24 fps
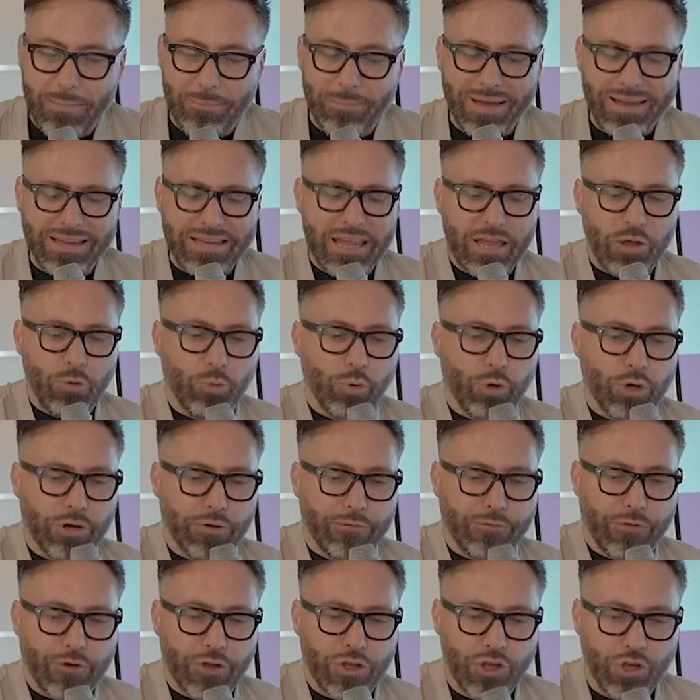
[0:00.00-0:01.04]
And my Monday
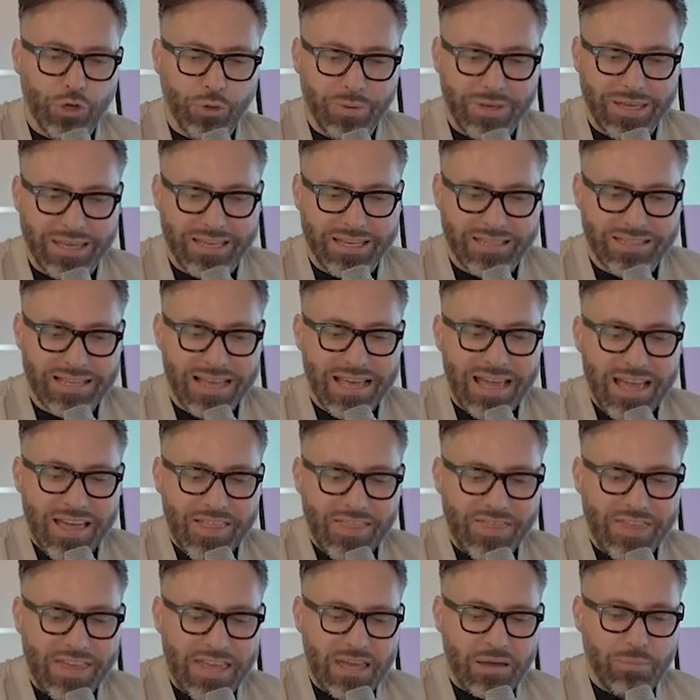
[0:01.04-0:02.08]
Word for you is
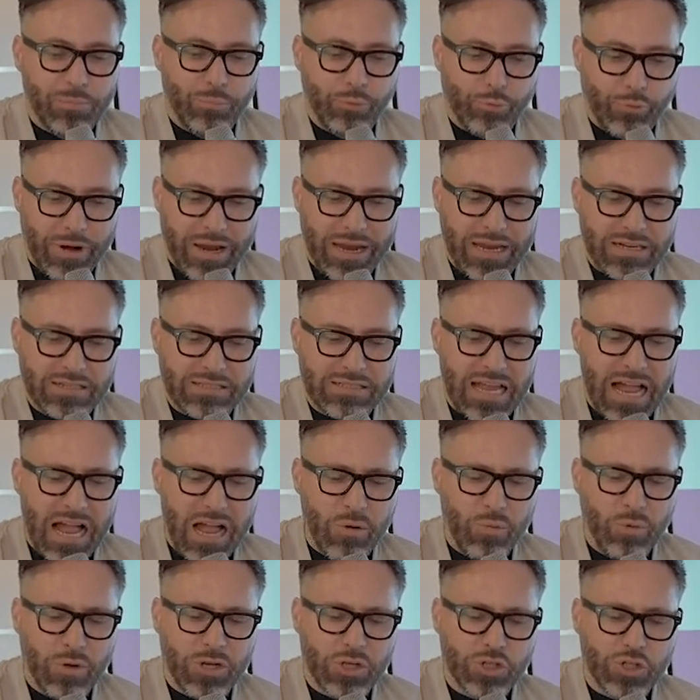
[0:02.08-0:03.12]
the embrace.
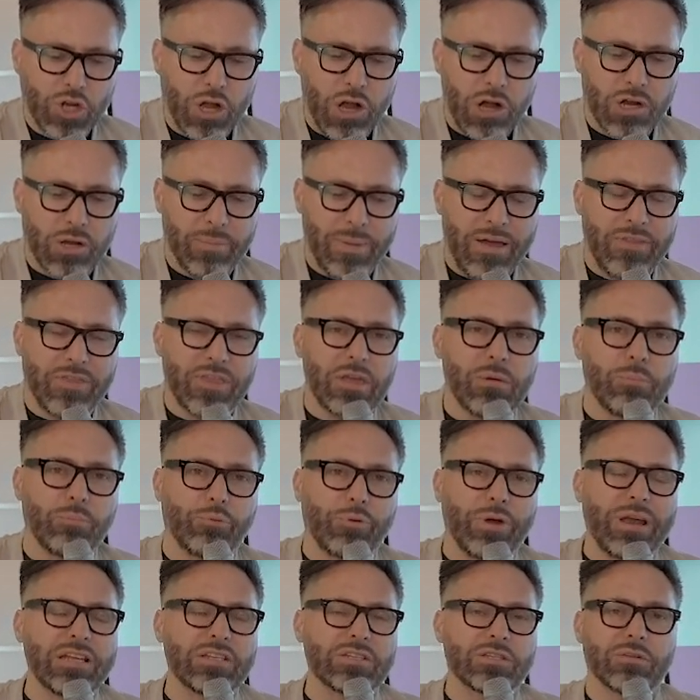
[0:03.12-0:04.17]
I want to talk about the
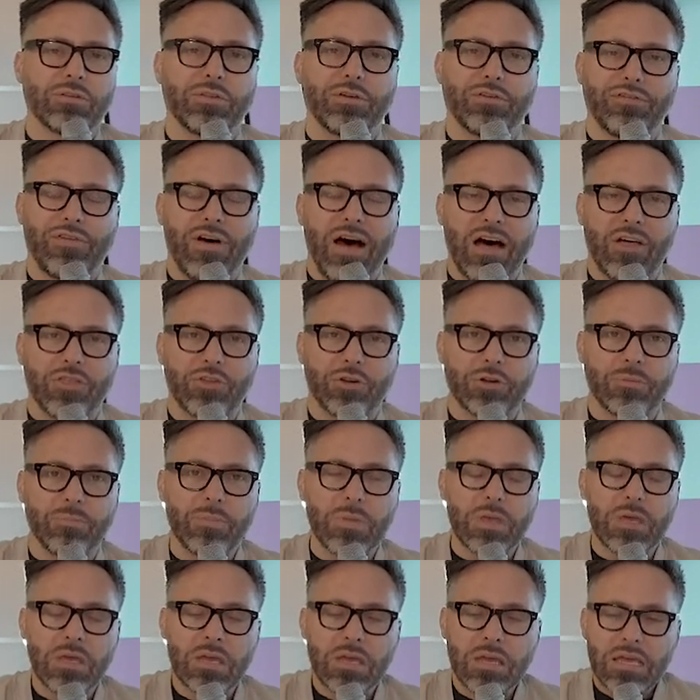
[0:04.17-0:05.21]
embrace of the Father.
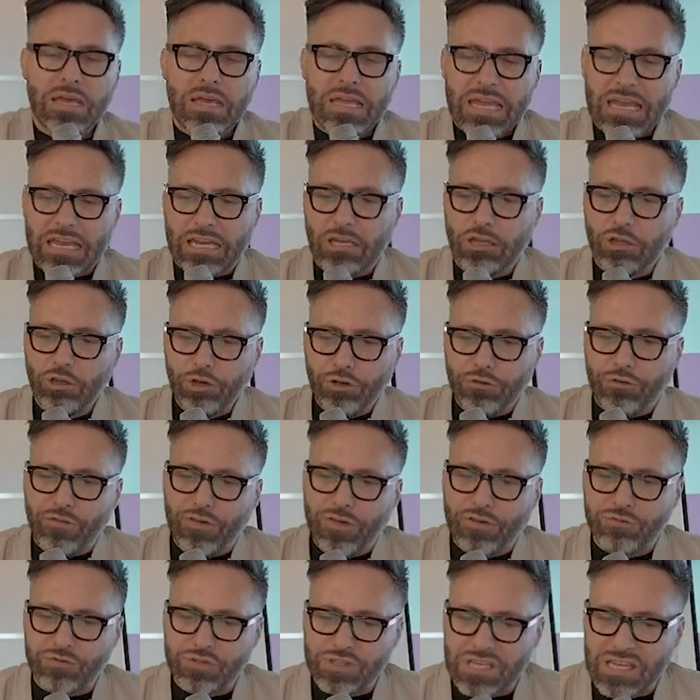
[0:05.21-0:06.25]
In Luke
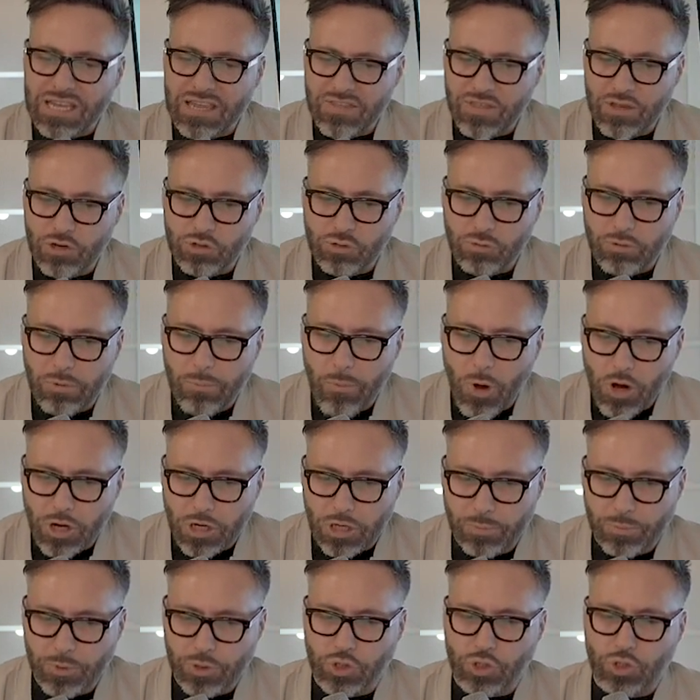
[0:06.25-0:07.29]
15, there's a
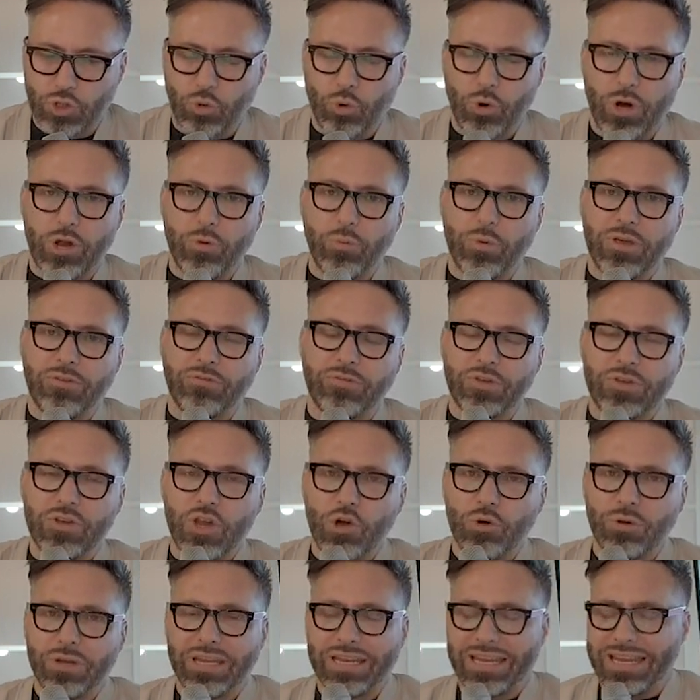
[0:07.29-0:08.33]
remarkable story. We've
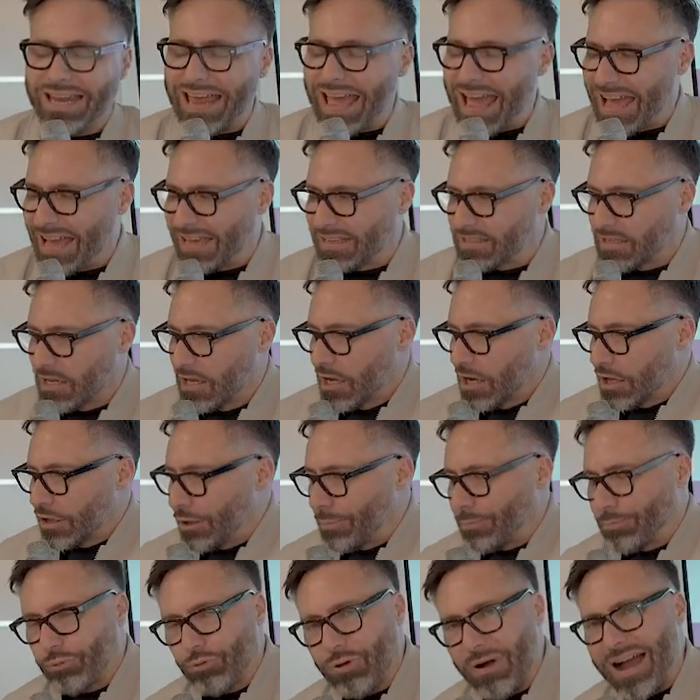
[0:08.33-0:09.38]
noted it as
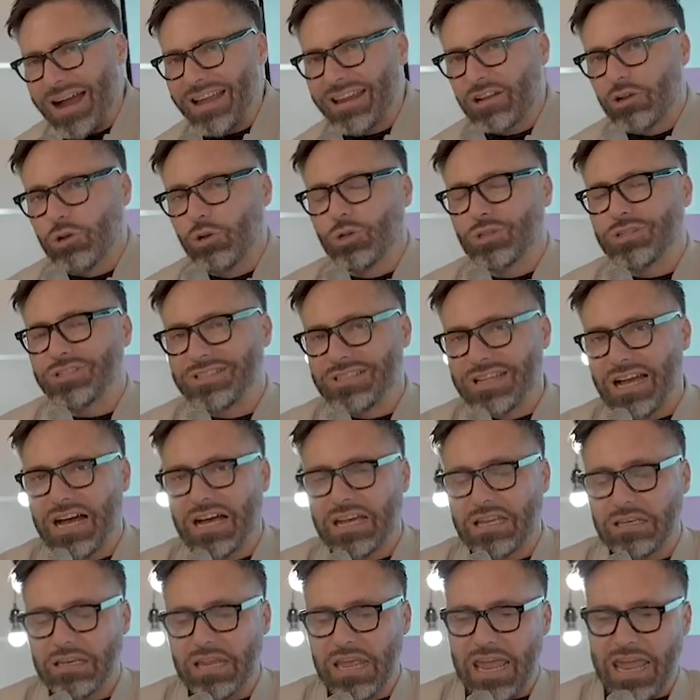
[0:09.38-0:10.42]
the prodigal
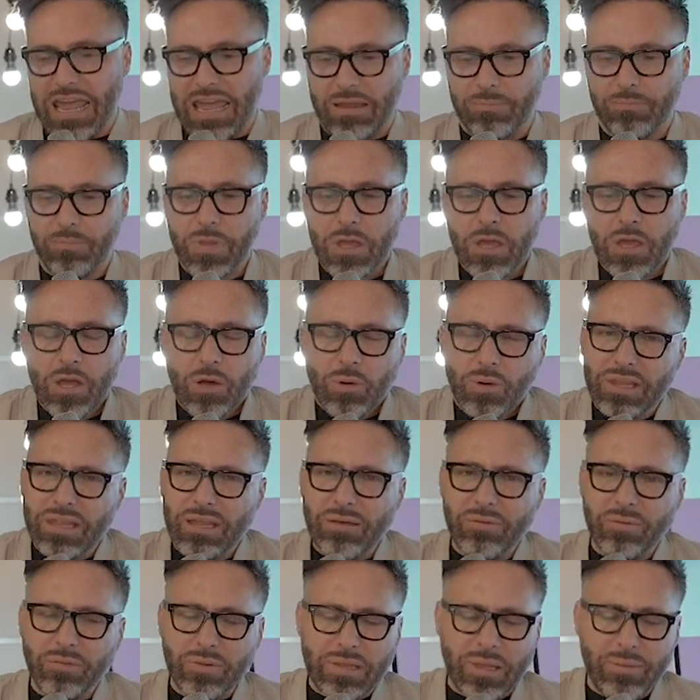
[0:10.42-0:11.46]
son. And
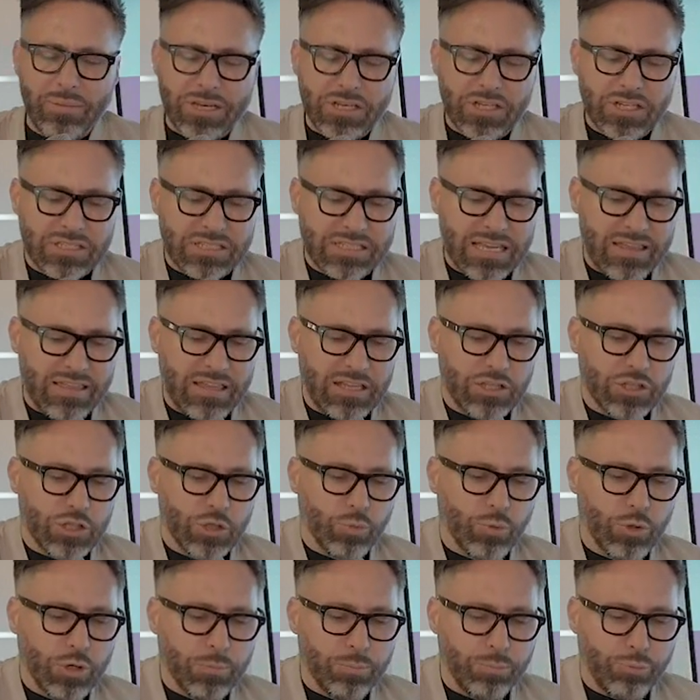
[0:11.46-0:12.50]
let me just say this.
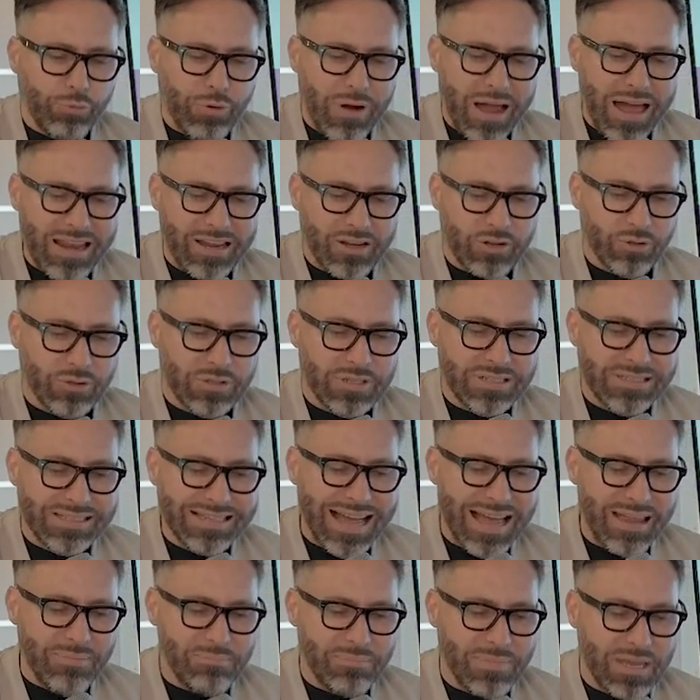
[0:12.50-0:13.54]
The word prodigal does
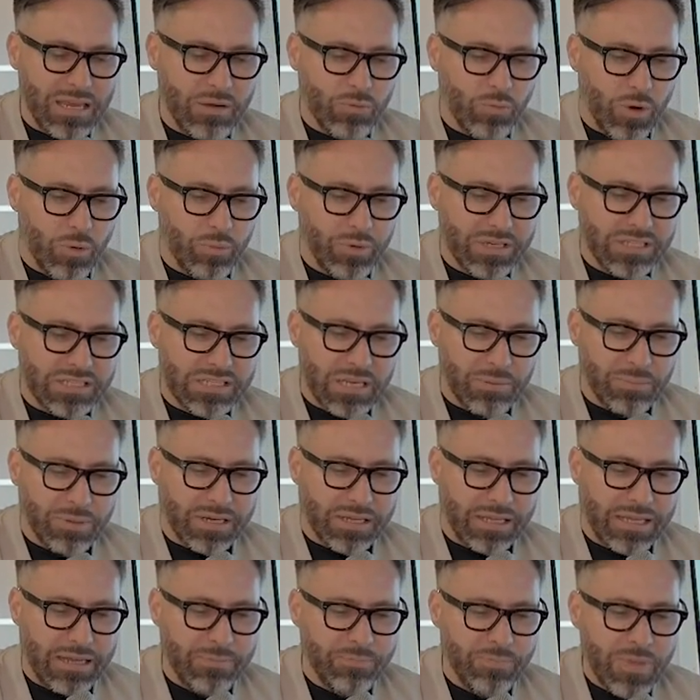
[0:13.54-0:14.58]
not mean what we
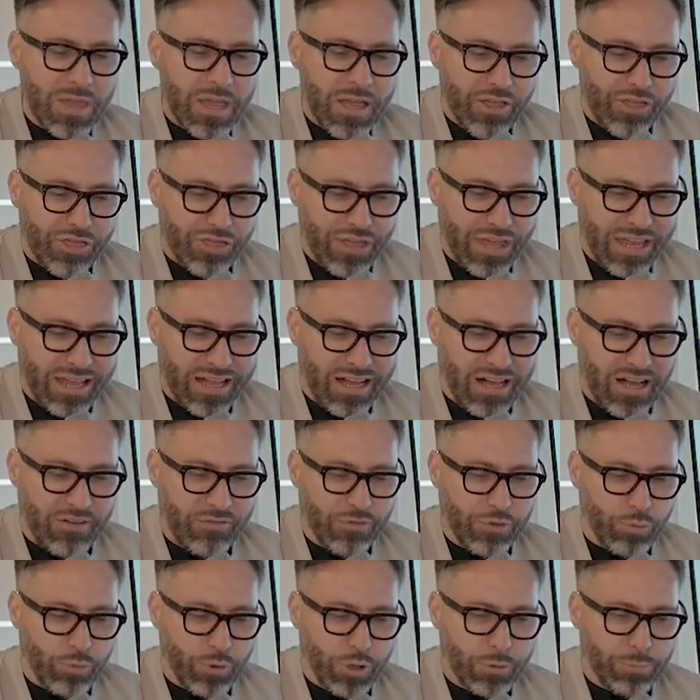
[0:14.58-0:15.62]
typically think
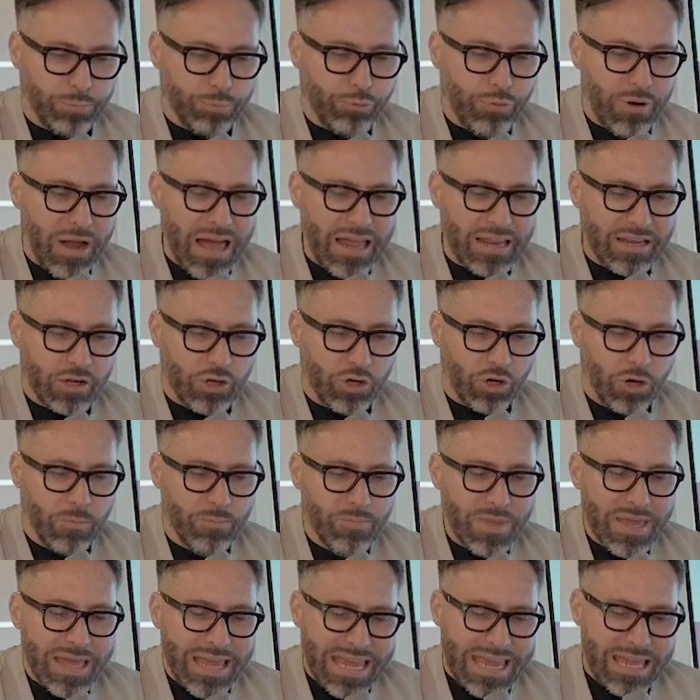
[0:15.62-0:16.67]
of. The word
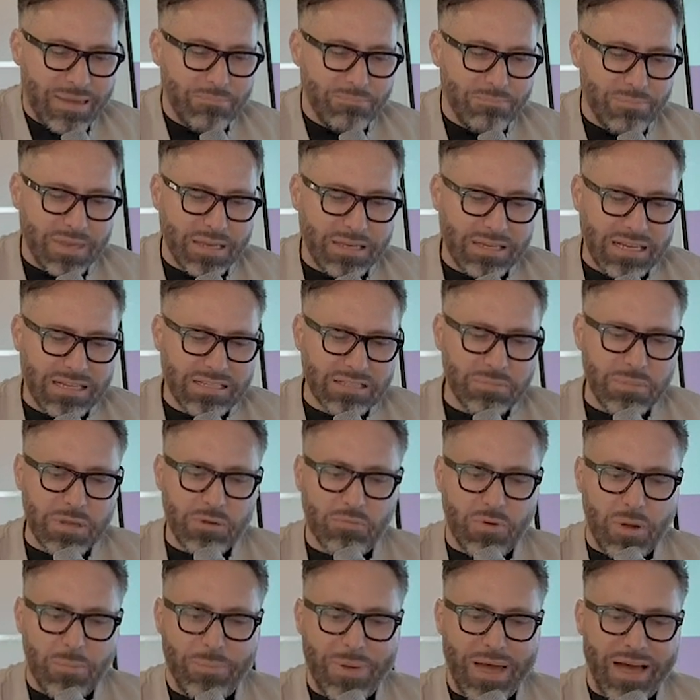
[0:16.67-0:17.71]
prodigal, it doesn't
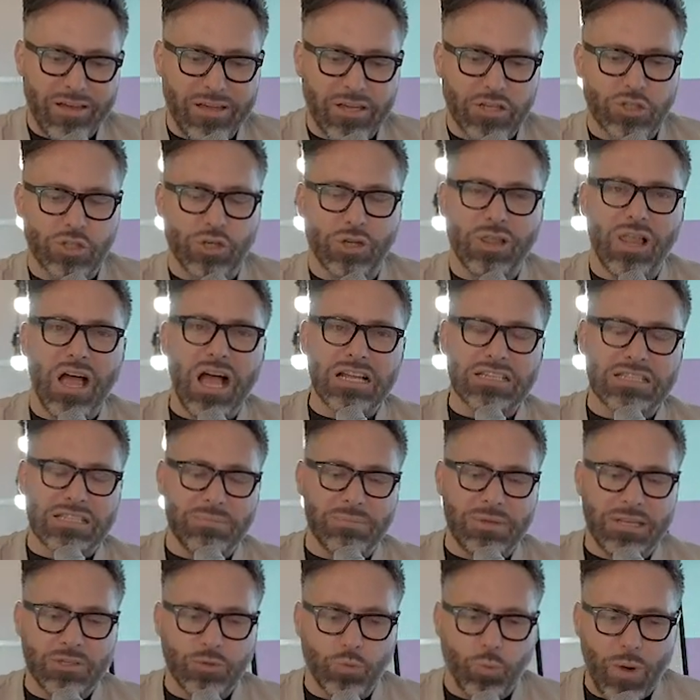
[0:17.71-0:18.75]
mean rebellious or lost.
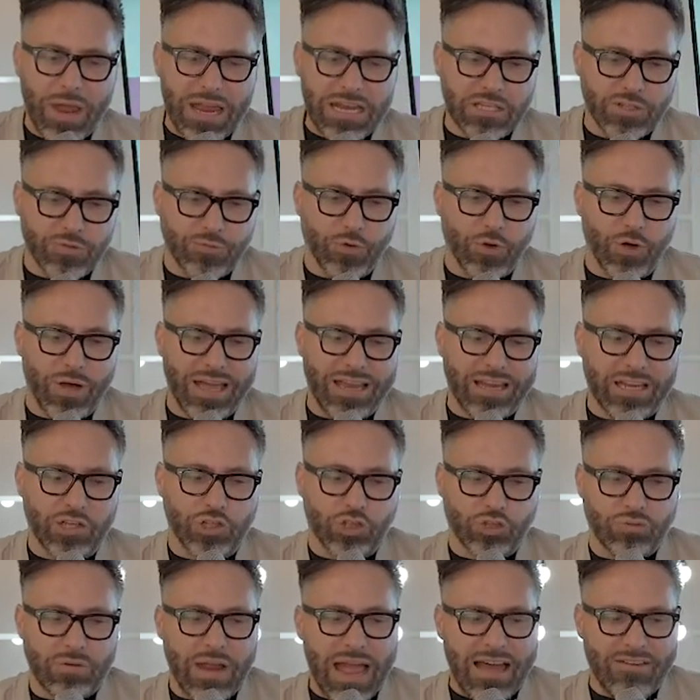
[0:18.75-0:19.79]
It means wasteful and
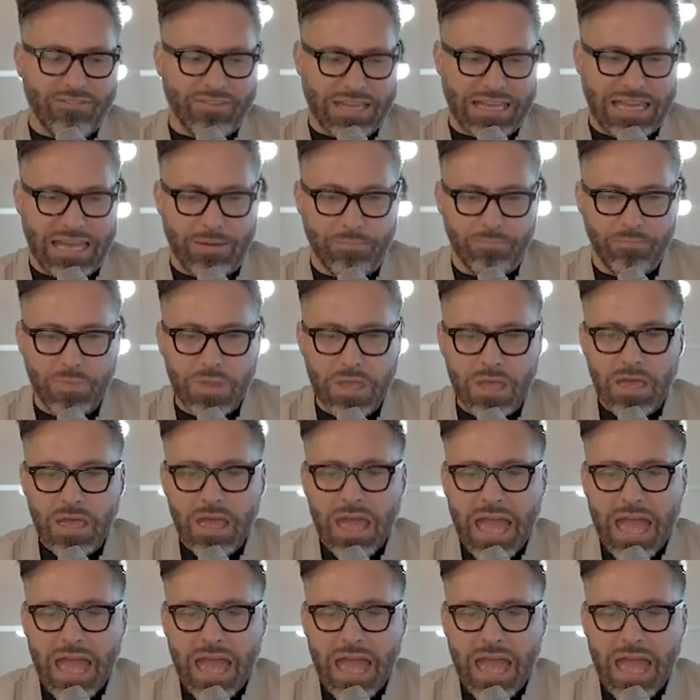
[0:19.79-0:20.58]
extravagant.